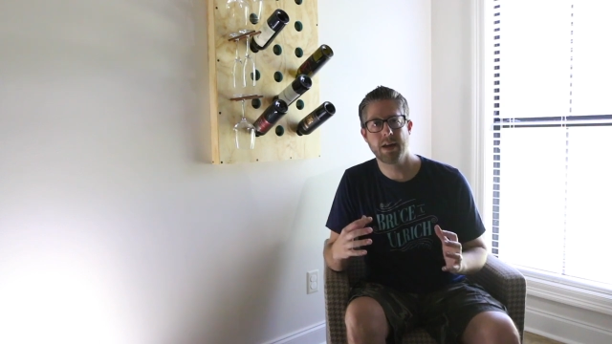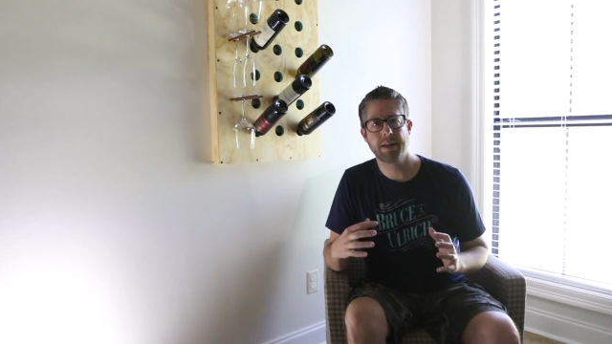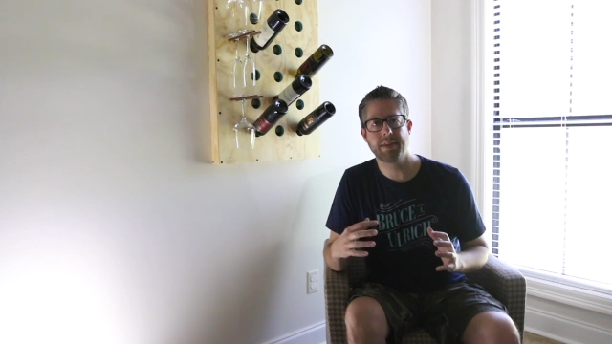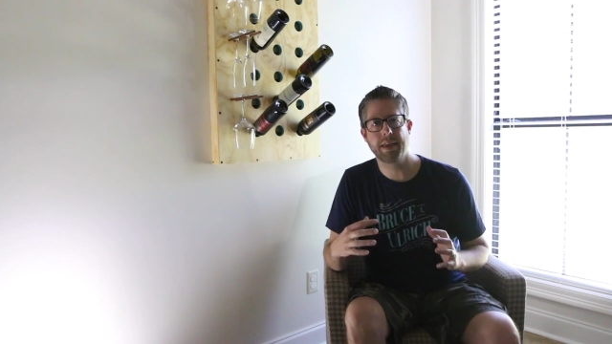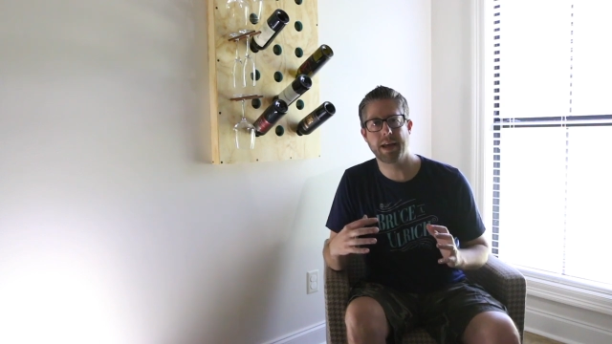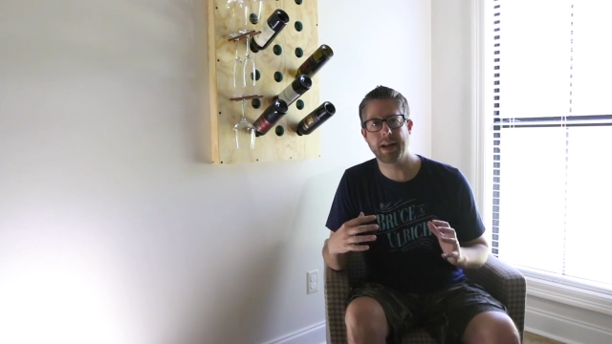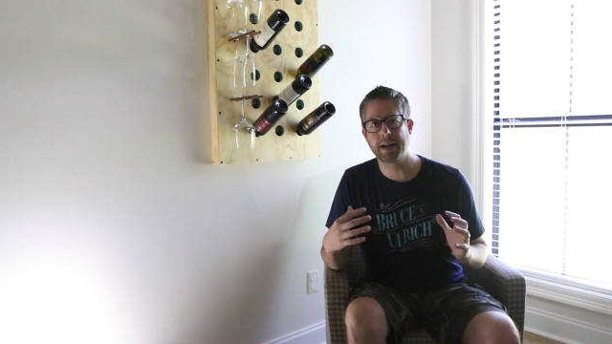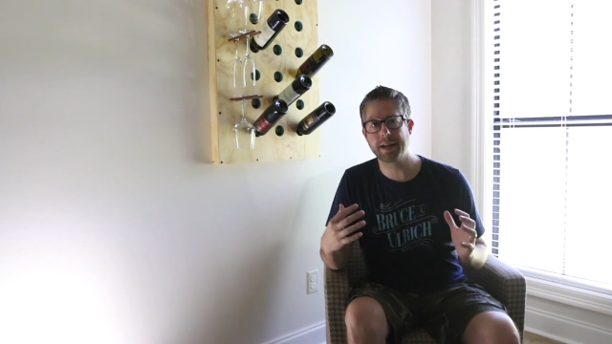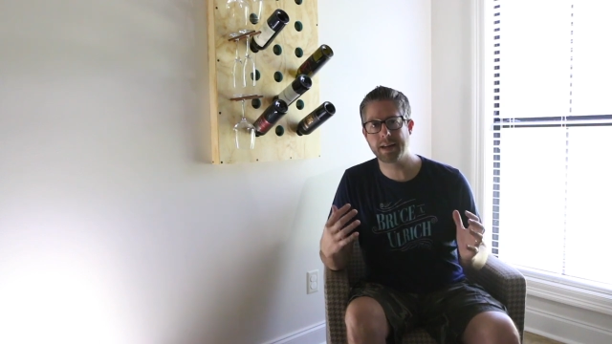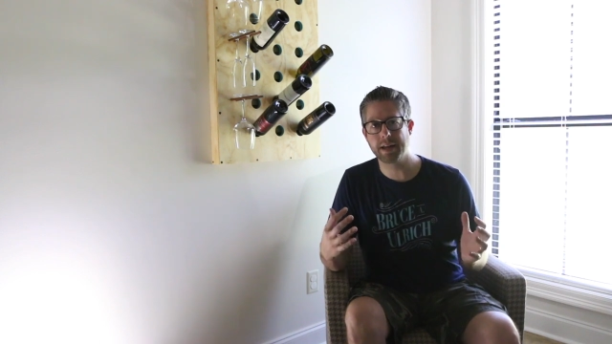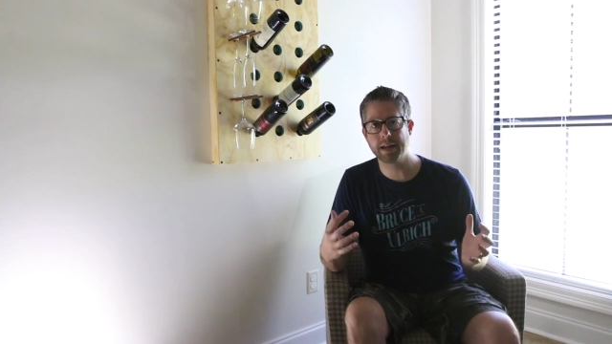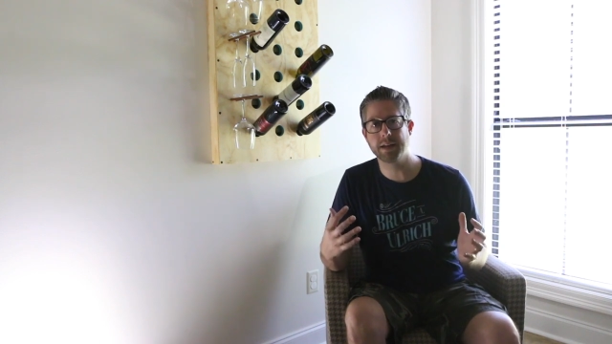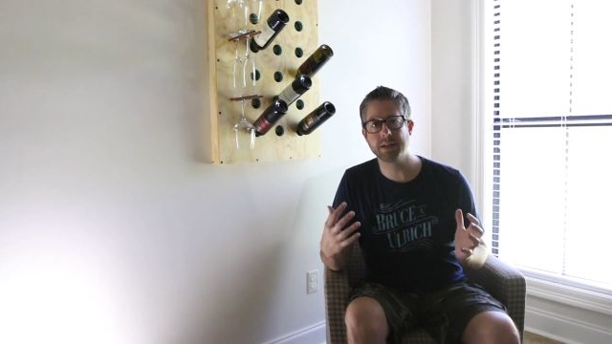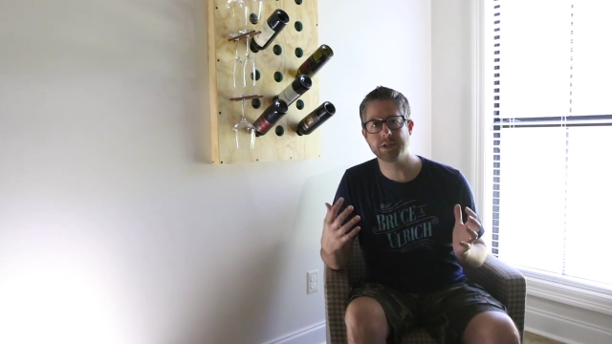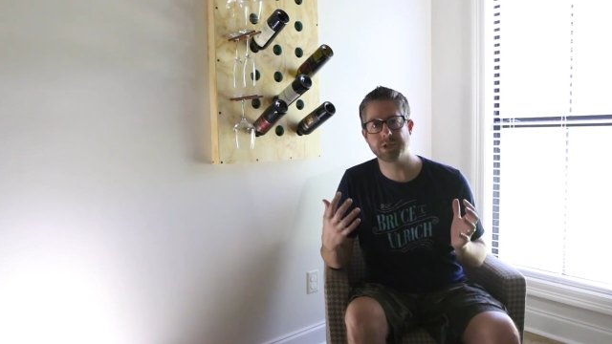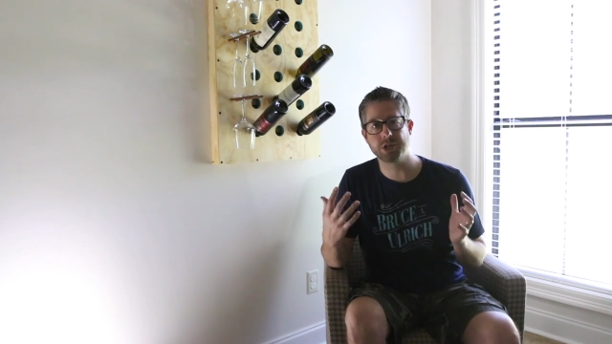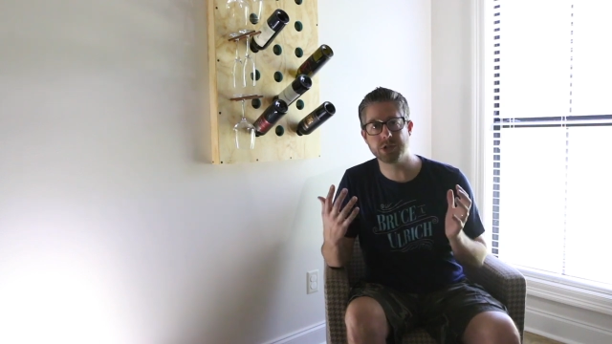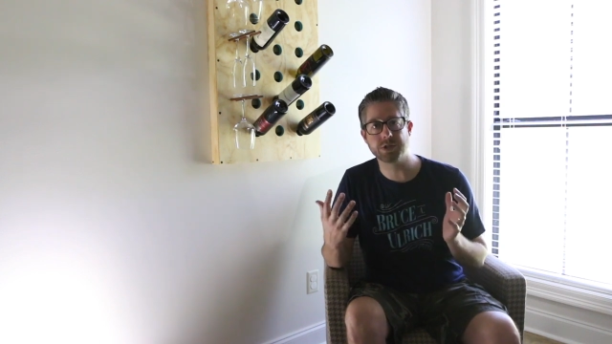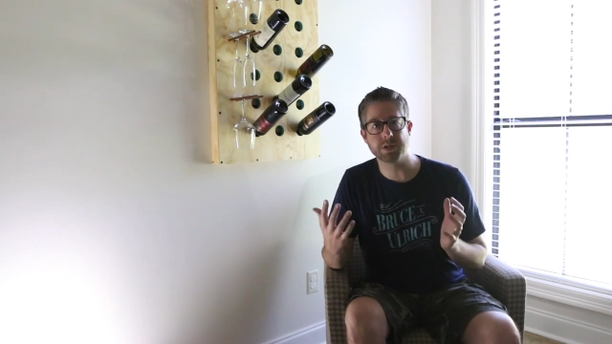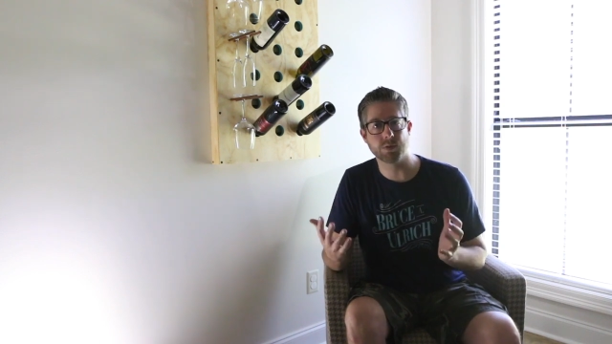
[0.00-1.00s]
And that idea
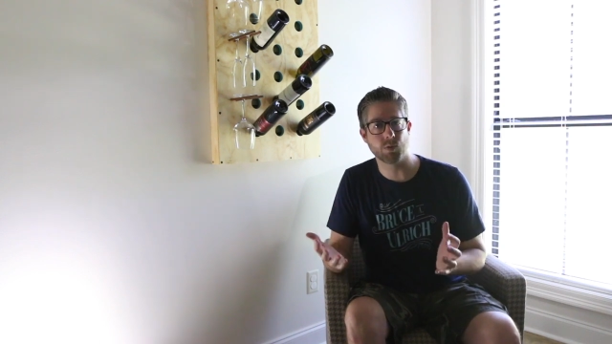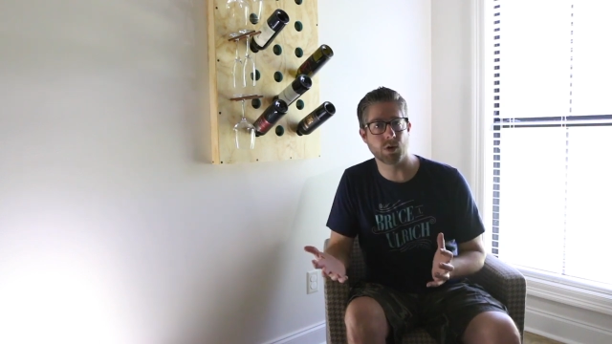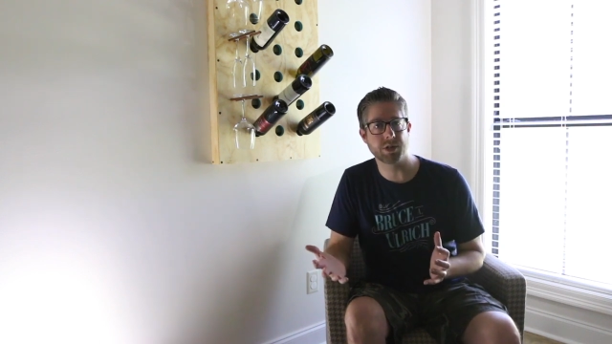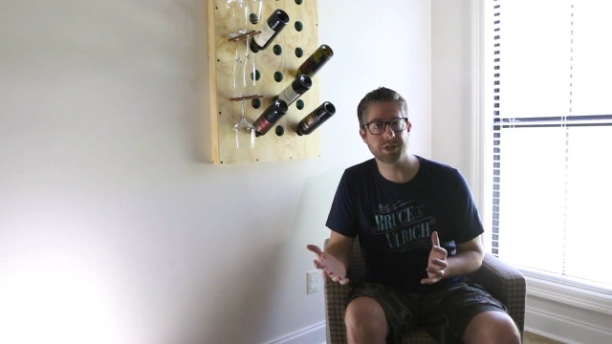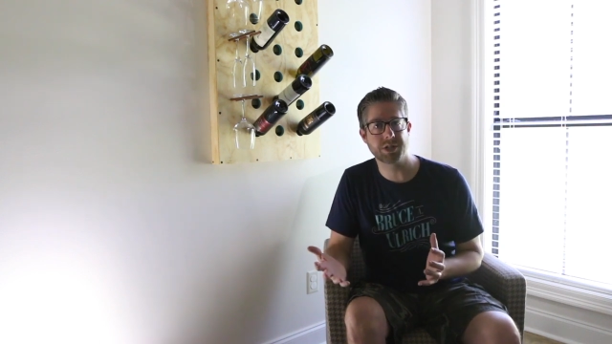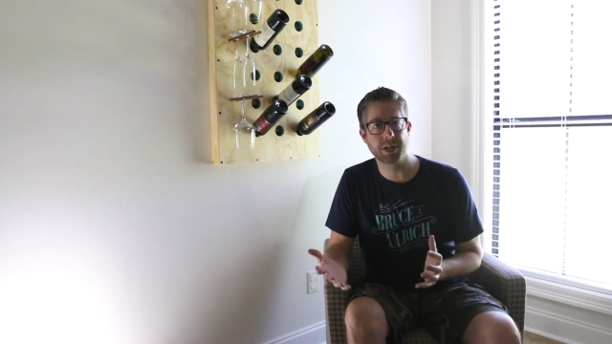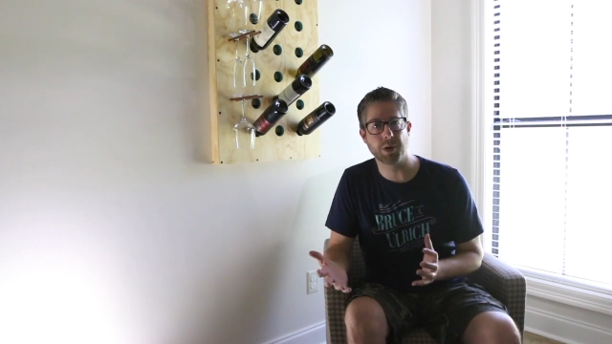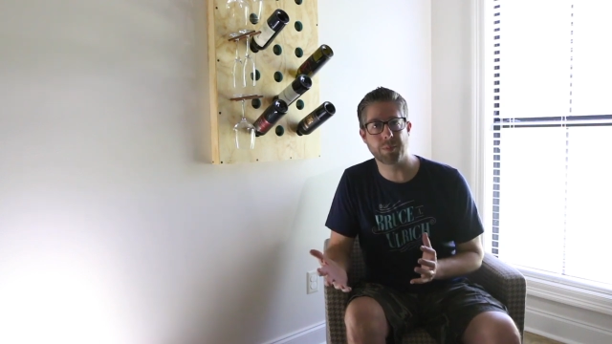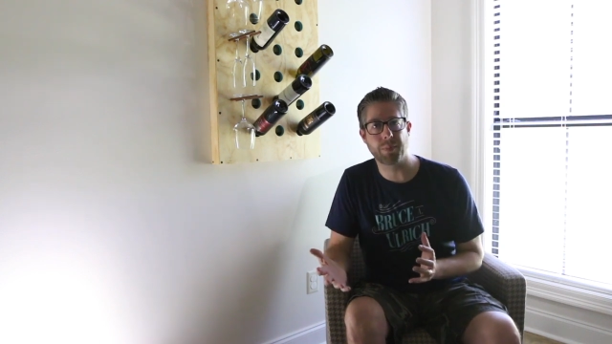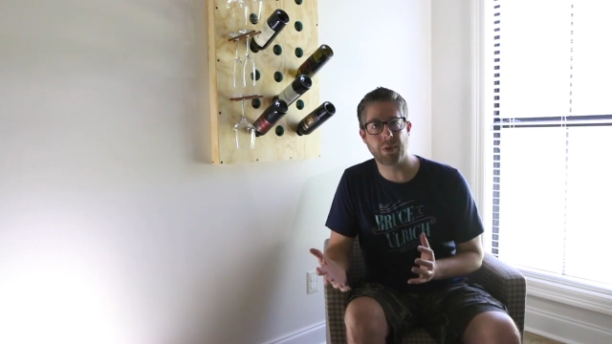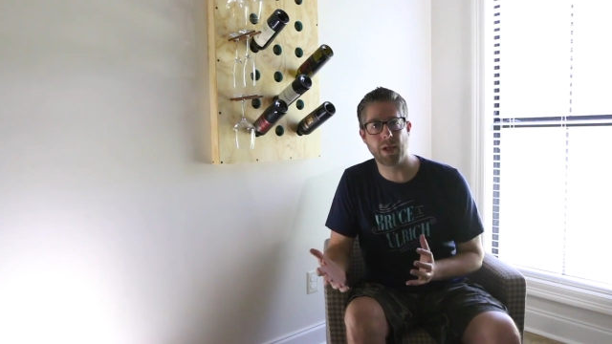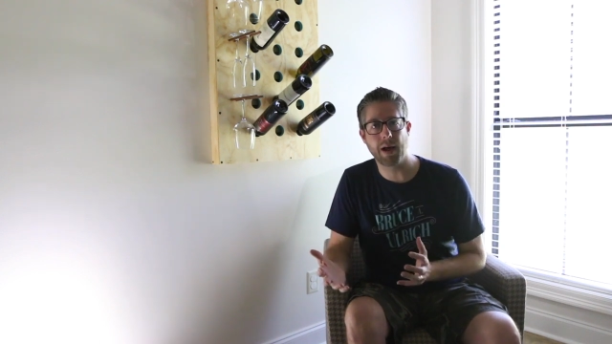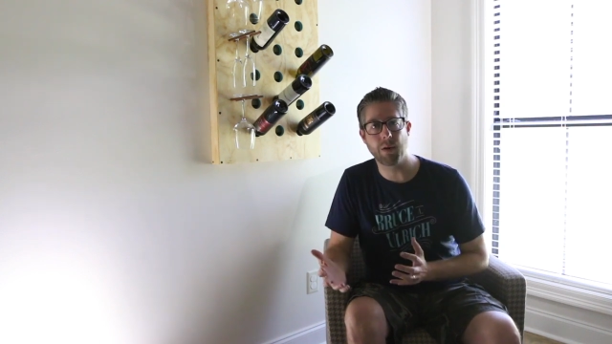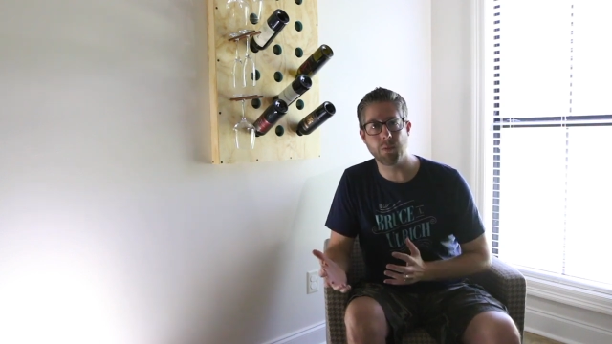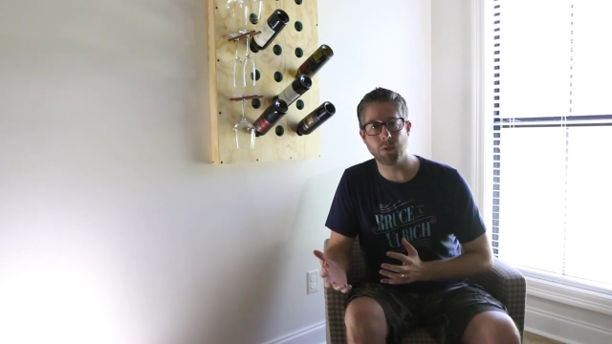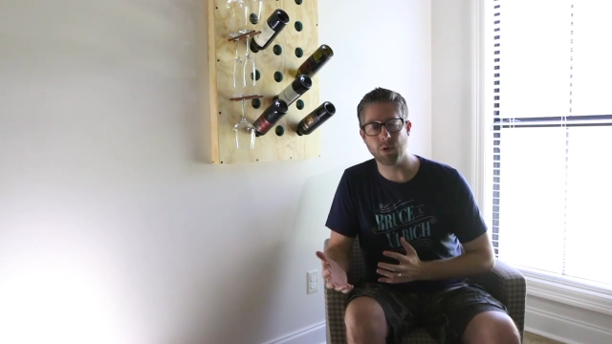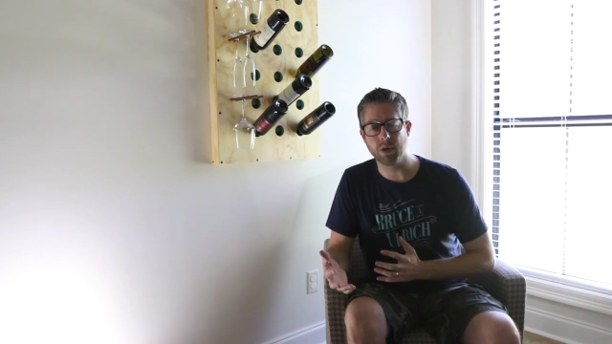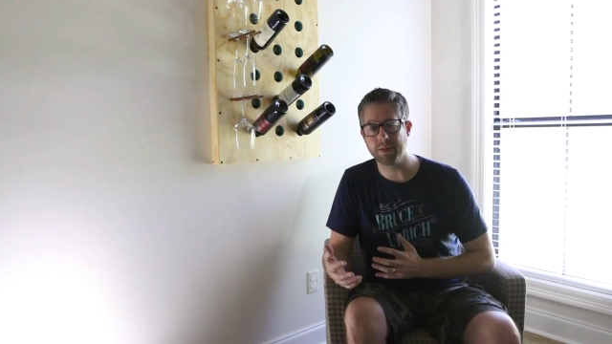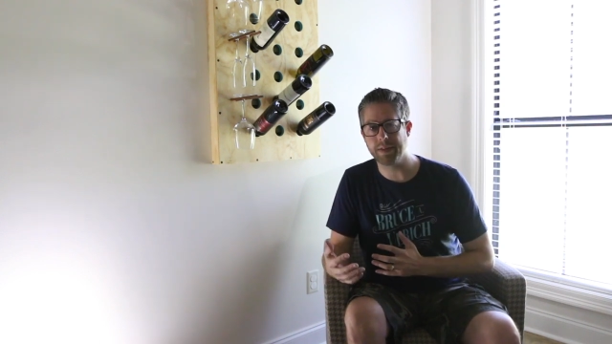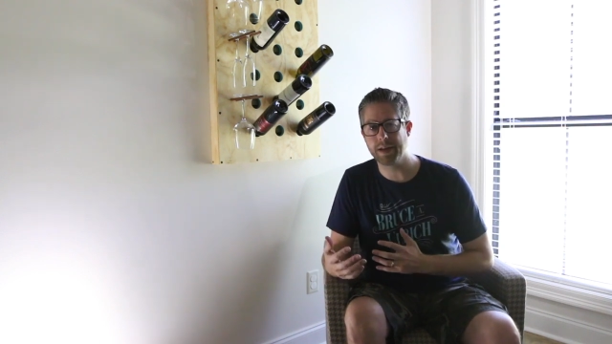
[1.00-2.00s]
is using one sheet of
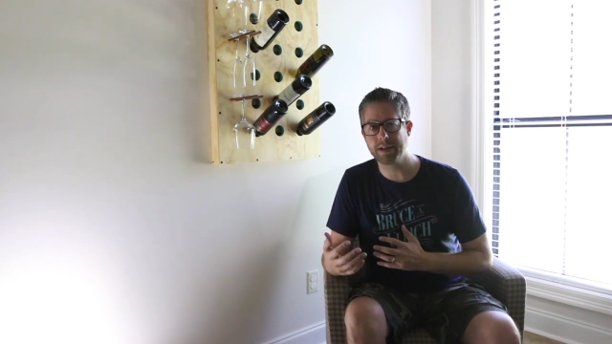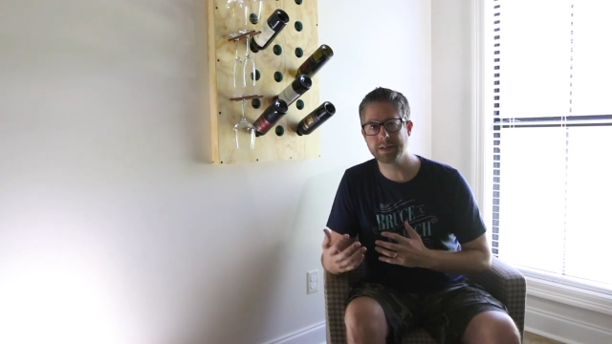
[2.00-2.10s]
plywood.